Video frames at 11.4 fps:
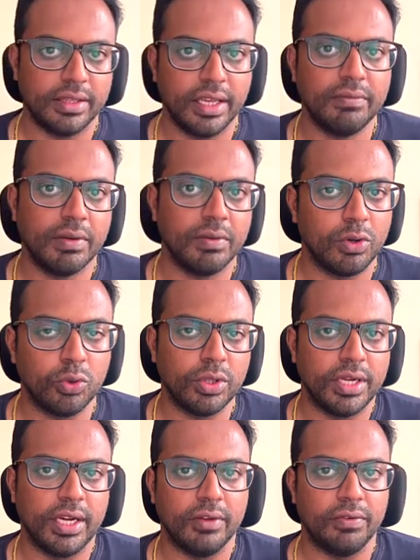and then we will
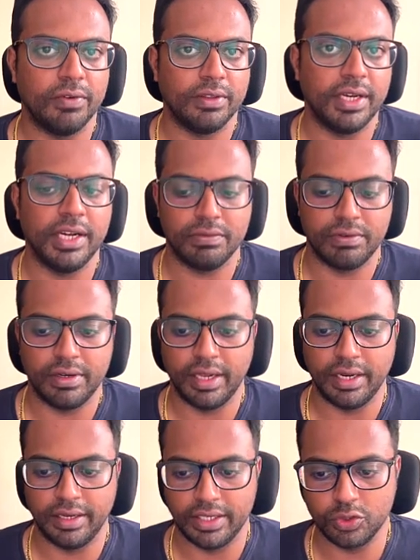do the three
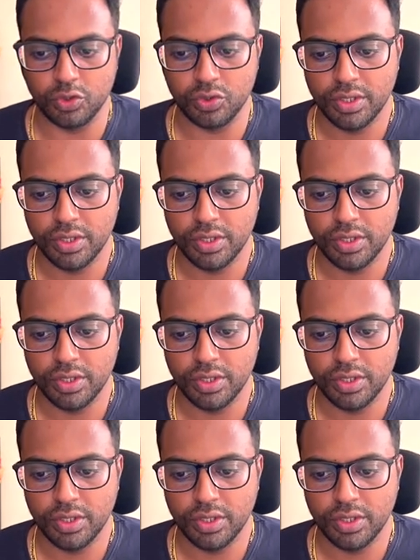different techniques.